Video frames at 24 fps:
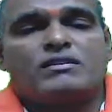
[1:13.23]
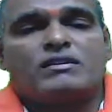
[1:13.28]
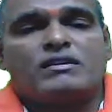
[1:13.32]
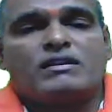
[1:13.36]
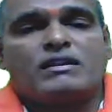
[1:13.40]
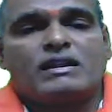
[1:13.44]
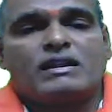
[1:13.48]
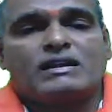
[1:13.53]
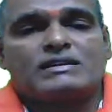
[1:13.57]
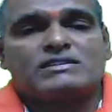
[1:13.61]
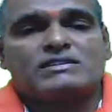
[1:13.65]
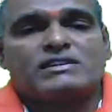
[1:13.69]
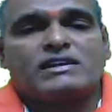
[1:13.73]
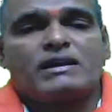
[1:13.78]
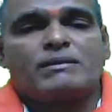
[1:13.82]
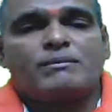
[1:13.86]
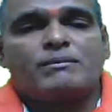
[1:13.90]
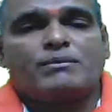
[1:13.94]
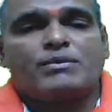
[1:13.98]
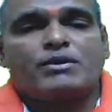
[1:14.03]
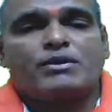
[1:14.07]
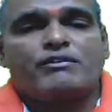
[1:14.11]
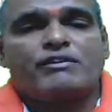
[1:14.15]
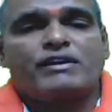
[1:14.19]
Next, I am
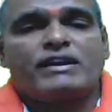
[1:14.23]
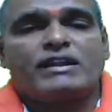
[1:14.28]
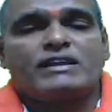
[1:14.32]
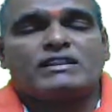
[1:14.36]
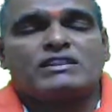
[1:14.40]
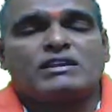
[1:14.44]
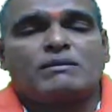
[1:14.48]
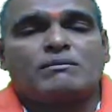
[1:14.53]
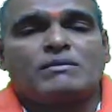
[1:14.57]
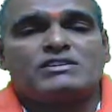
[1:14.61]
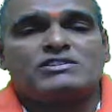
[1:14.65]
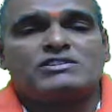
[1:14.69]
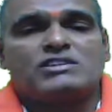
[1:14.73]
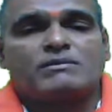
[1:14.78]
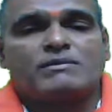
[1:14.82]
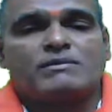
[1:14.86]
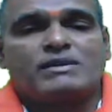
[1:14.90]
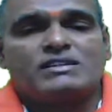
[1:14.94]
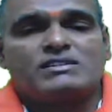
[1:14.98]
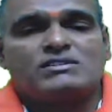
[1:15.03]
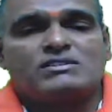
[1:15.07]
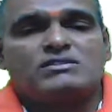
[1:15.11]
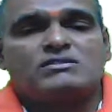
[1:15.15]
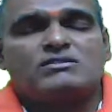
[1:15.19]
providing the
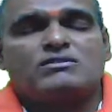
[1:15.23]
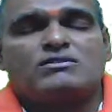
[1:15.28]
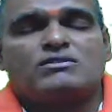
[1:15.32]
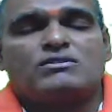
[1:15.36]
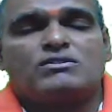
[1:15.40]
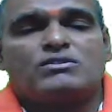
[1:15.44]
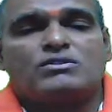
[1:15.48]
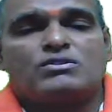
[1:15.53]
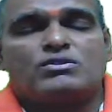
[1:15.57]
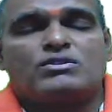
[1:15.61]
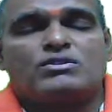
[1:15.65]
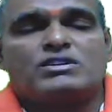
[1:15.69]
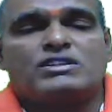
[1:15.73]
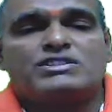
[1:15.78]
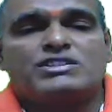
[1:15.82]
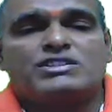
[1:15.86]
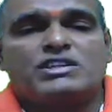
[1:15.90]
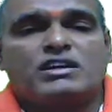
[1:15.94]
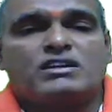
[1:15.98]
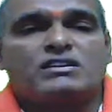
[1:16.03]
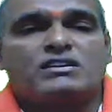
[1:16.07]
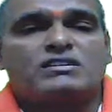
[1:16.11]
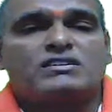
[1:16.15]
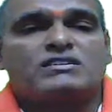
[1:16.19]
measurements to the
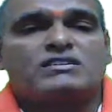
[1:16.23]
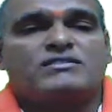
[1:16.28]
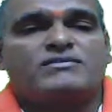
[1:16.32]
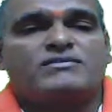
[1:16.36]
chart.